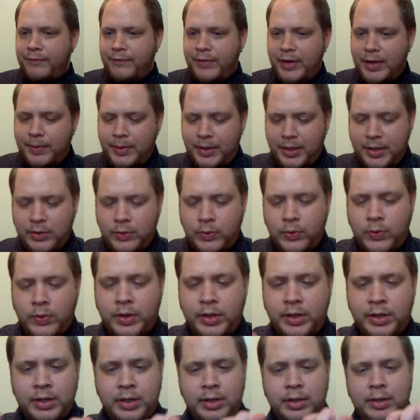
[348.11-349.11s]
vaping it
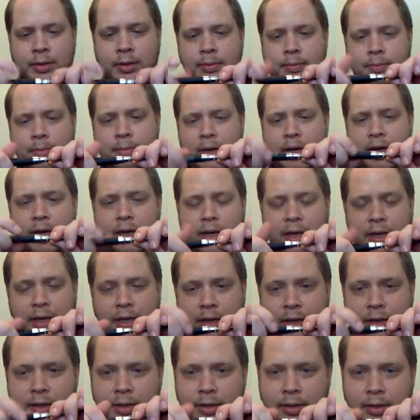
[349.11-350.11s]
on
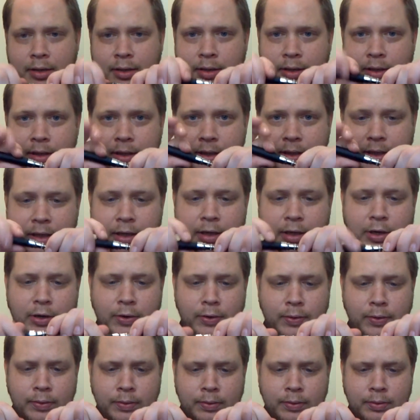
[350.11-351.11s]
my
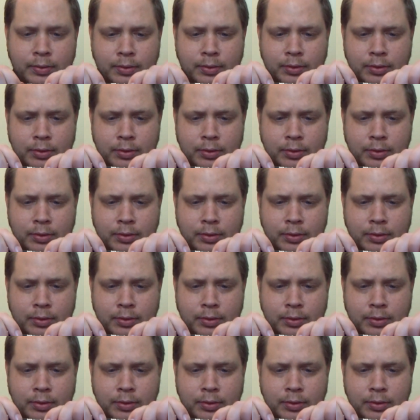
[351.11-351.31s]
Ego,